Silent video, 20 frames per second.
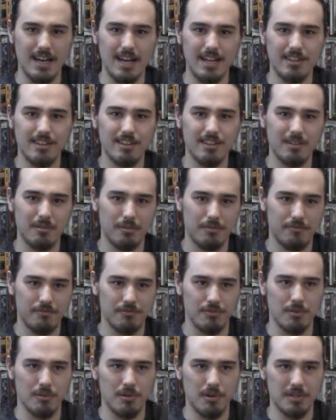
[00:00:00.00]
I thought they were
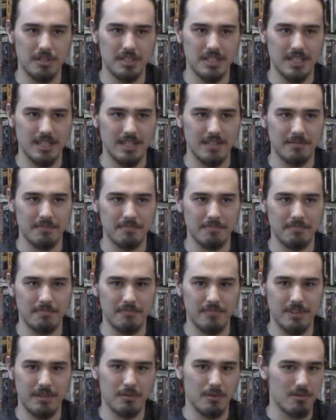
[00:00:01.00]
forced
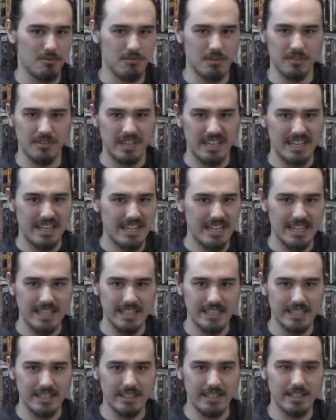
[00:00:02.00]
and they weren't really
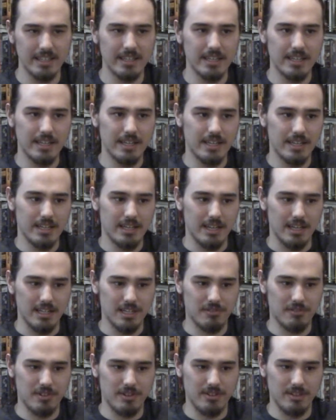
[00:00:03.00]
needed. I
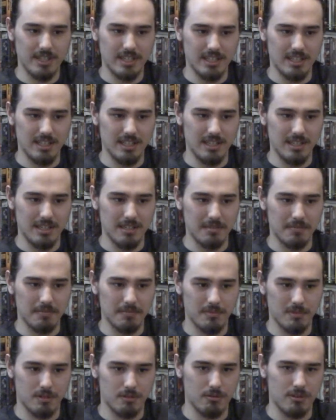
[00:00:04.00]
just felt like they were